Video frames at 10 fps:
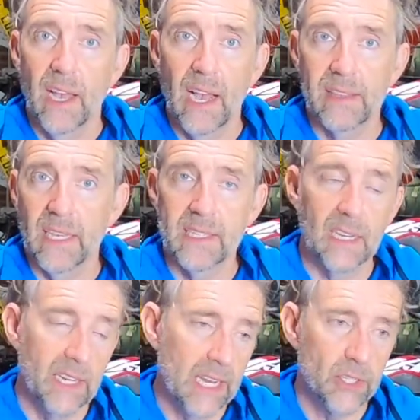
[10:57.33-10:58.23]
and they
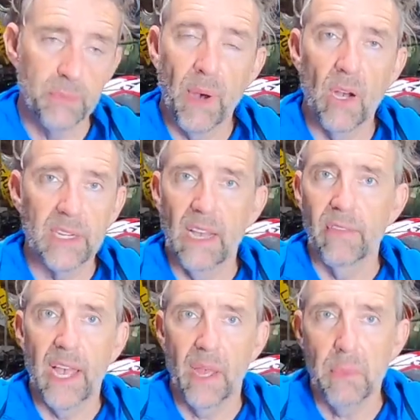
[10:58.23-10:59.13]
said, yeah, just park down
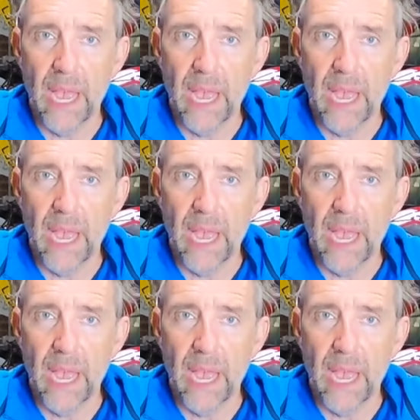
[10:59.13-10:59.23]
there,